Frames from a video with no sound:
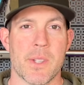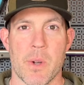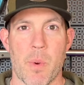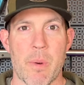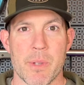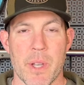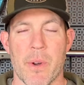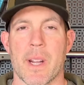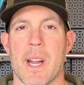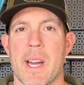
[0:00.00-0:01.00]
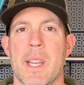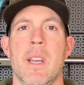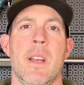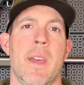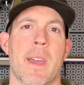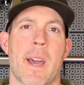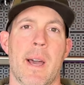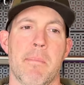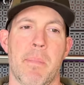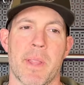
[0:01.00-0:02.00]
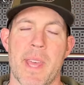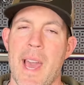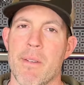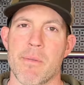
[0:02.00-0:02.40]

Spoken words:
or what was going on, but that